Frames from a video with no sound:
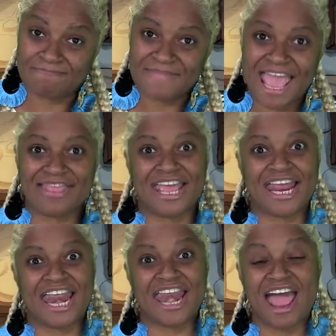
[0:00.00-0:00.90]
And then
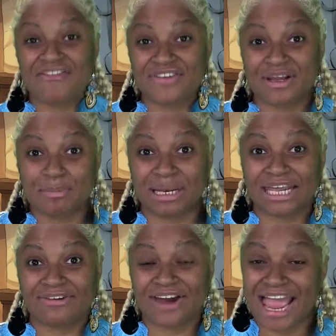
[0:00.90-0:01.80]

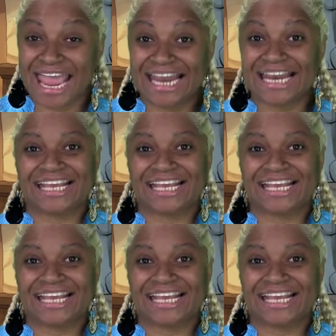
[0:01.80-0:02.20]
inevitably, right?